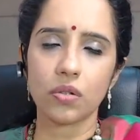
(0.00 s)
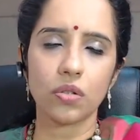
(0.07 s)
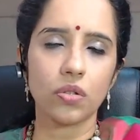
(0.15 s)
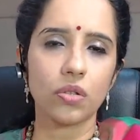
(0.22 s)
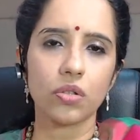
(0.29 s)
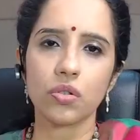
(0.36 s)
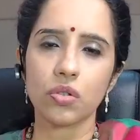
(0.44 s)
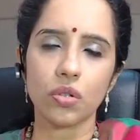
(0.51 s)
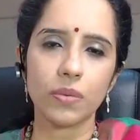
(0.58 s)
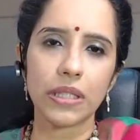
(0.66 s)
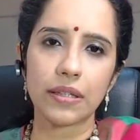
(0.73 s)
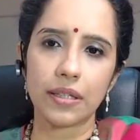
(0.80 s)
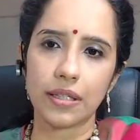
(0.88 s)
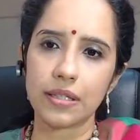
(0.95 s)
You could do it through so
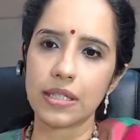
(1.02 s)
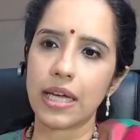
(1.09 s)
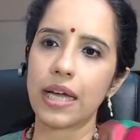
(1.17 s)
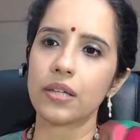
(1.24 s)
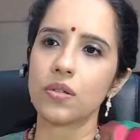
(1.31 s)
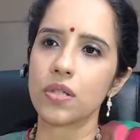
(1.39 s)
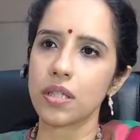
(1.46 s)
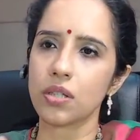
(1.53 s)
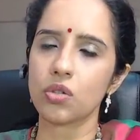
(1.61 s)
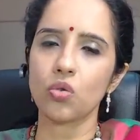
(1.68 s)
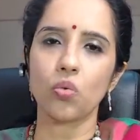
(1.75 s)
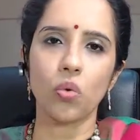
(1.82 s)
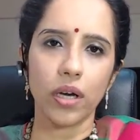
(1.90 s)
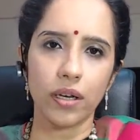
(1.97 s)
many things. And I had to stick
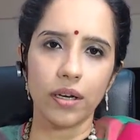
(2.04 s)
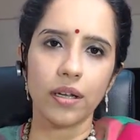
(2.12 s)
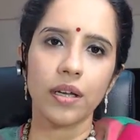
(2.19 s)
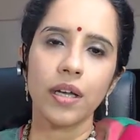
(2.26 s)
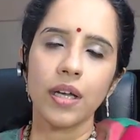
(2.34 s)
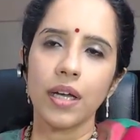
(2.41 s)
to one.